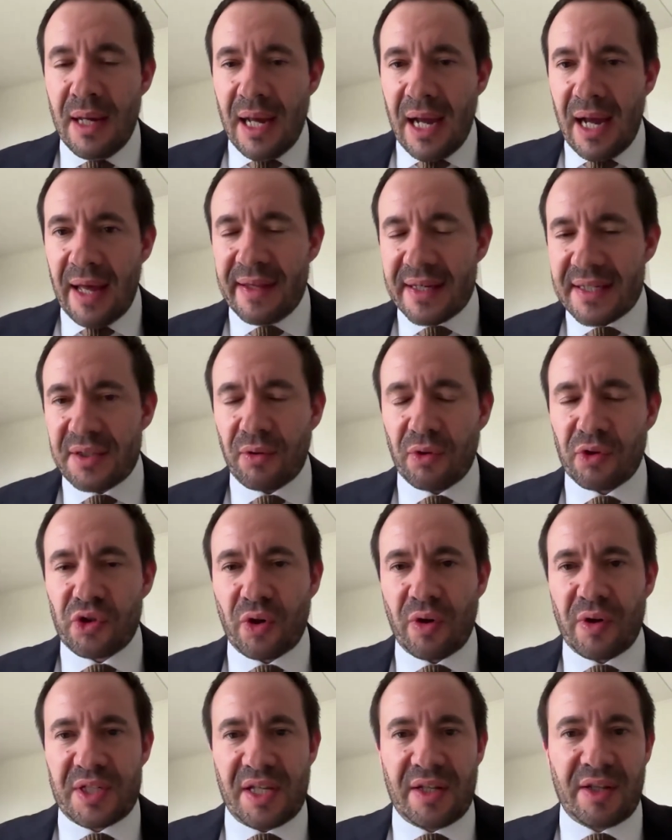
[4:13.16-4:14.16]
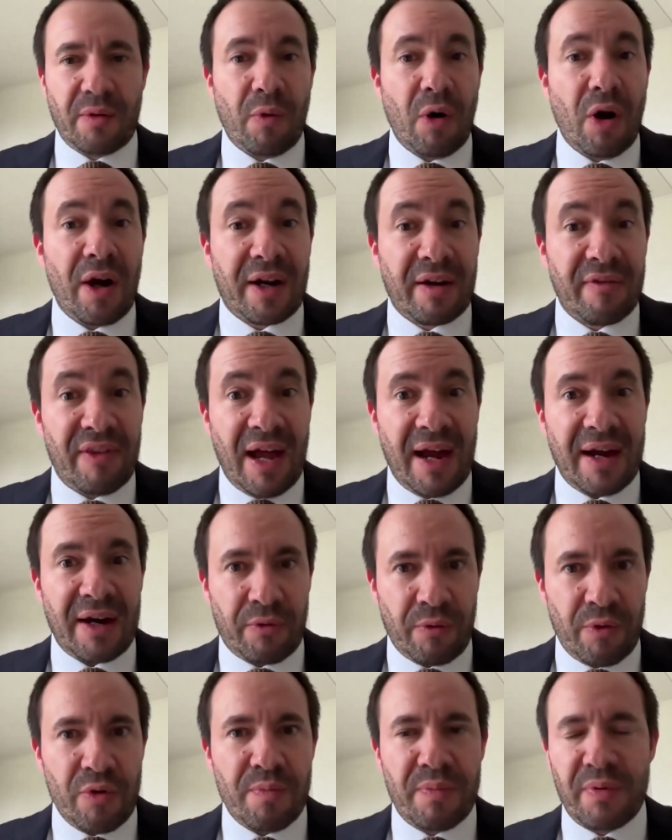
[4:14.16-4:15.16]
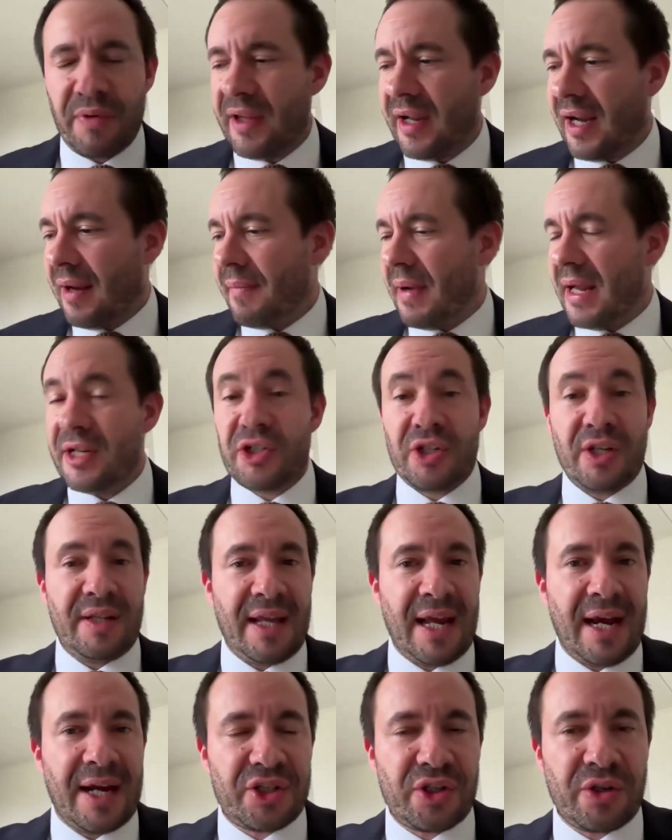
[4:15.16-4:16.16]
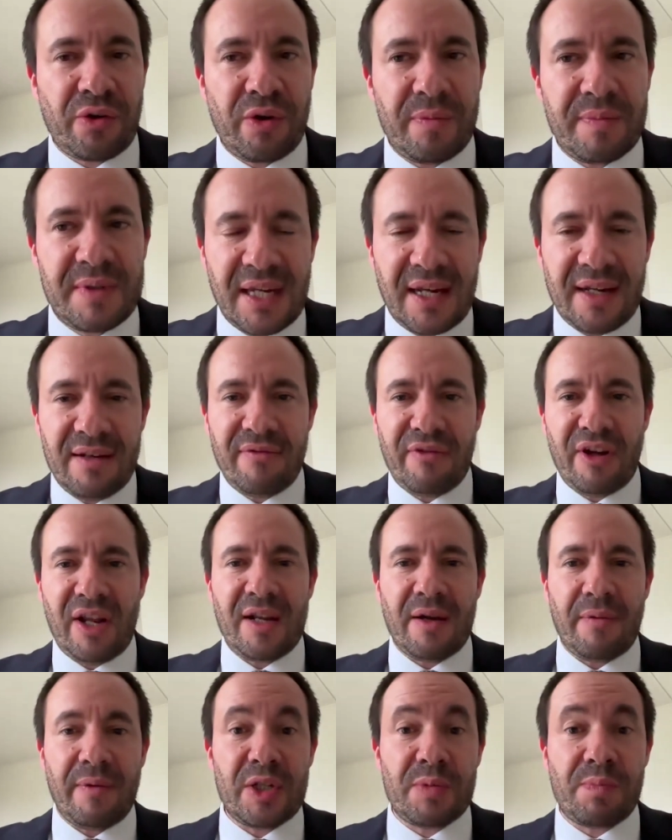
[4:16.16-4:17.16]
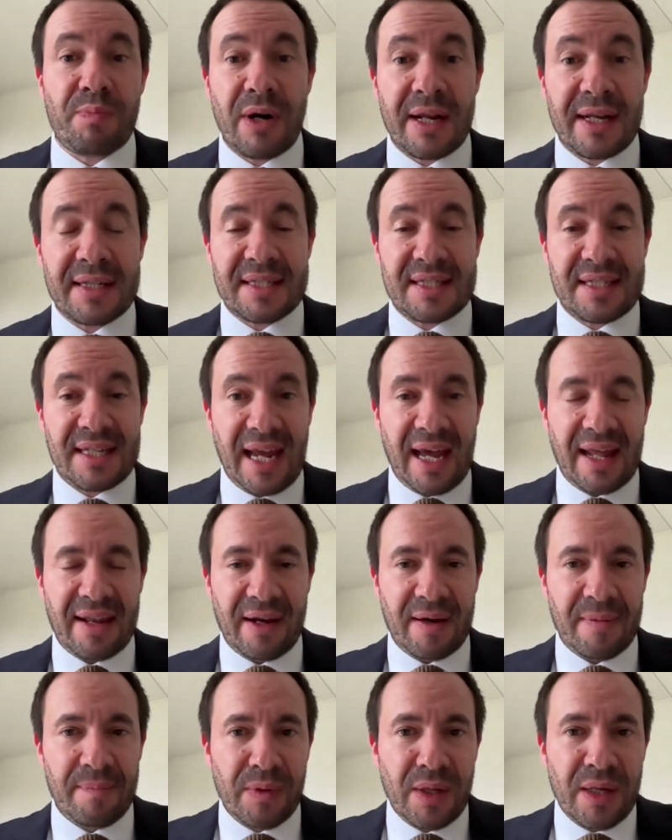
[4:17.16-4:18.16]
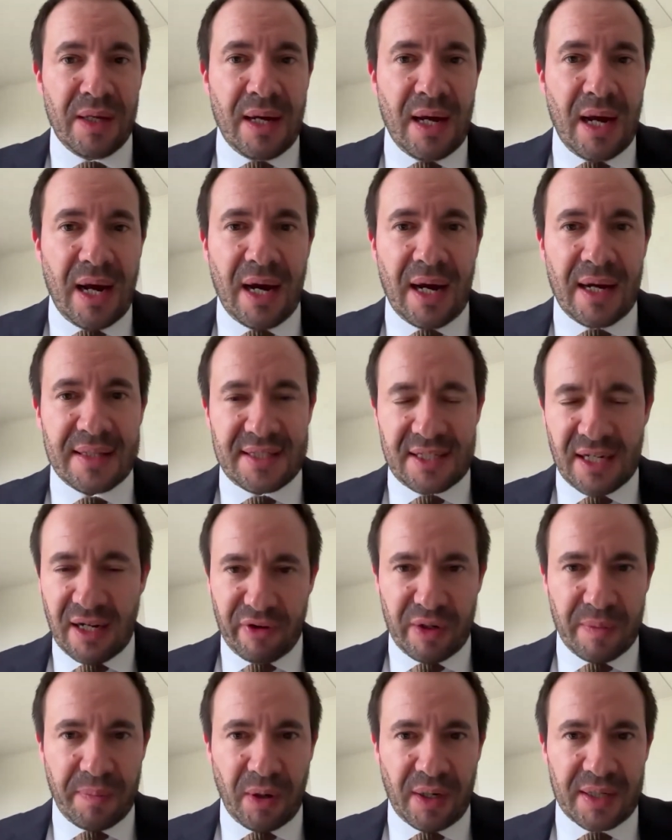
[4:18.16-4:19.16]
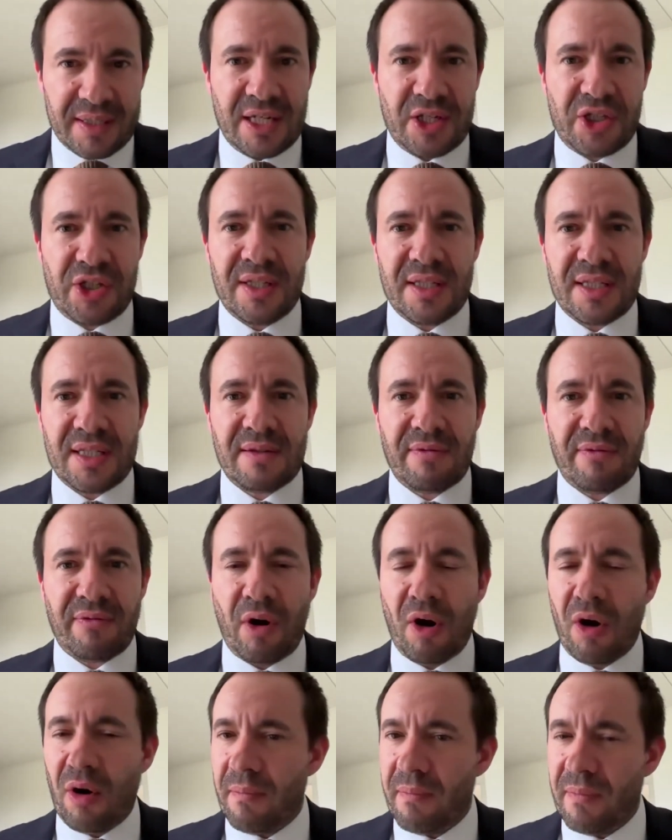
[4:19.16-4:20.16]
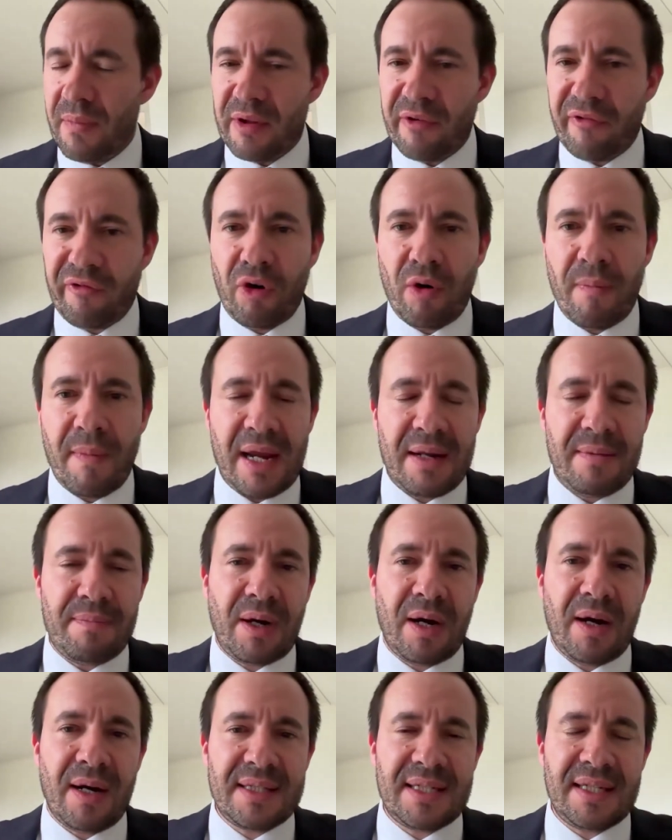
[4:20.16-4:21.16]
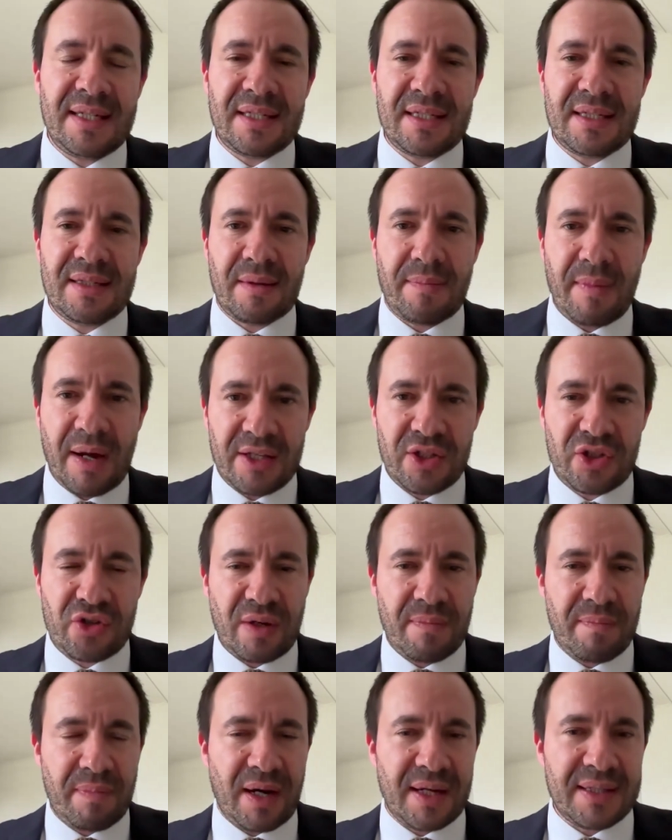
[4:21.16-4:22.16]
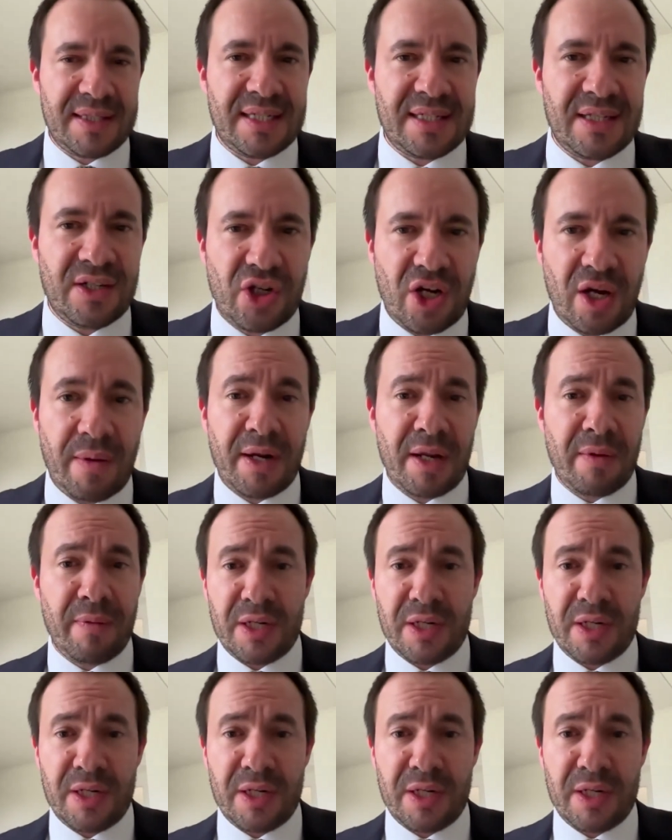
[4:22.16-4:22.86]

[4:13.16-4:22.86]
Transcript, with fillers: And this all draws on the work of that group that I mentioned, the action group Zeitenwende, which brings together uh, serving politicians from the four main parties, the mainstream parties in Germany.